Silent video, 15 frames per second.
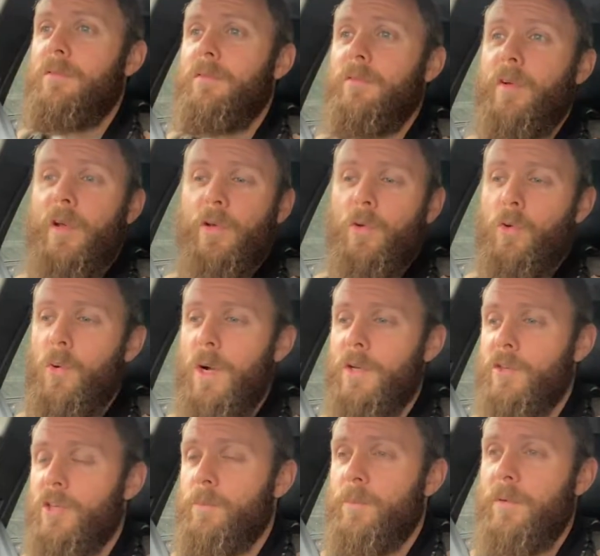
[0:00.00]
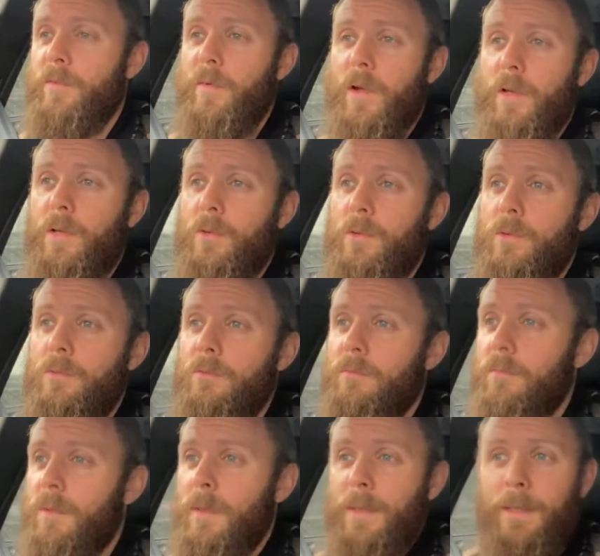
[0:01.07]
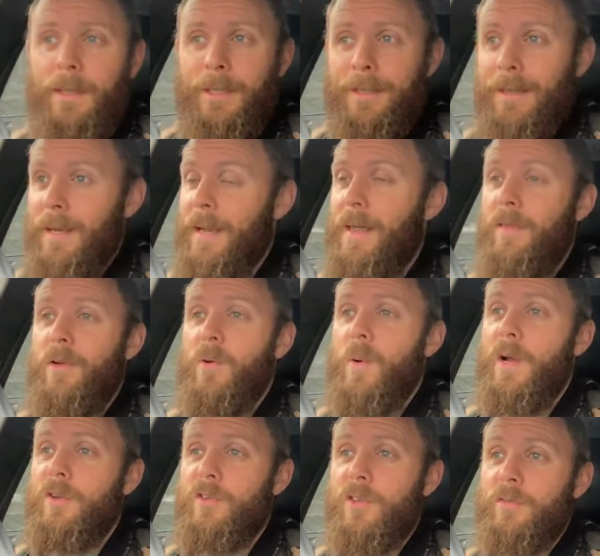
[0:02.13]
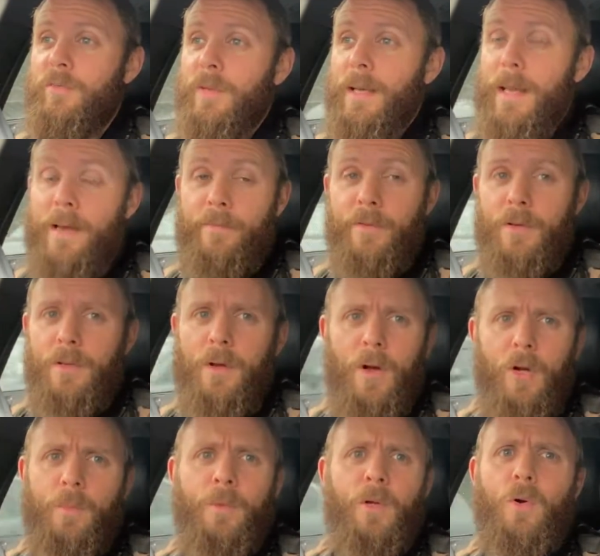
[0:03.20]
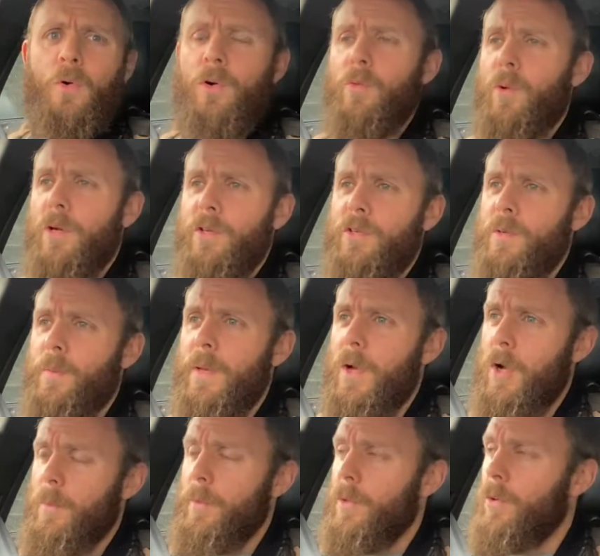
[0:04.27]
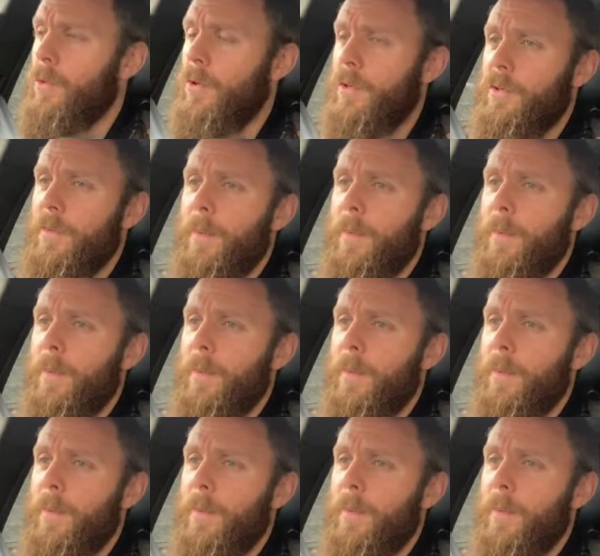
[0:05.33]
vinyl where it should be vinyl, leather where it should be leather, armorcord where it should be armorcord.